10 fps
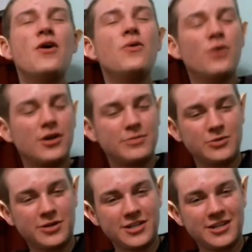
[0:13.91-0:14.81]
Welcome to
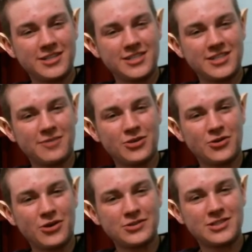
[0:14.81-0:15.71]
Monday Night Tea Time with your
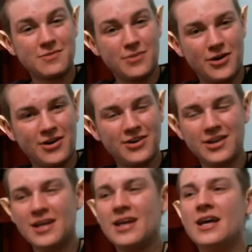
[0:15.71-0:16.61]
host, The Bard.
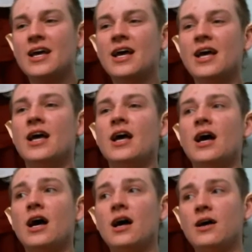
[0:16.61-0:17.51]

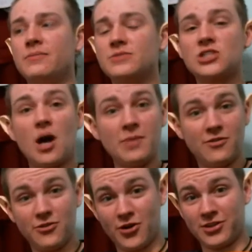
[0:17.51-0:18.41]
Stop me if
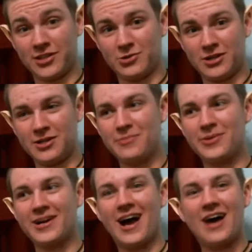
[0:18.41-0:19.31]
you've heard this one,
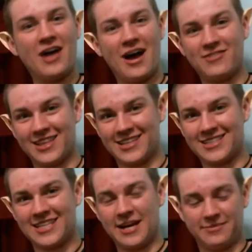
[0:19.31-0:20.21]
but I don't have anything to
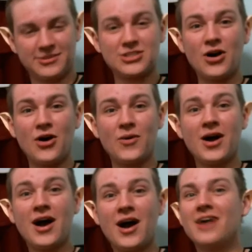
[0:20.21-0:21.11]
say. So,
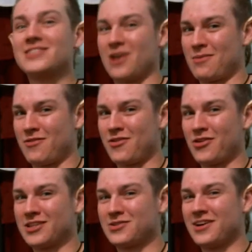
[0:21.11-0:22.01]
stop me if you've heard
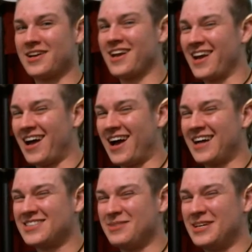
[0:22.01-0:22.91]
this one. I
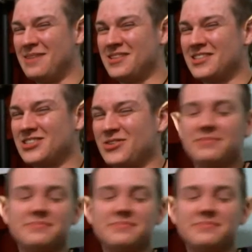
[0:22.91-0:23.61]
should be keeping this short.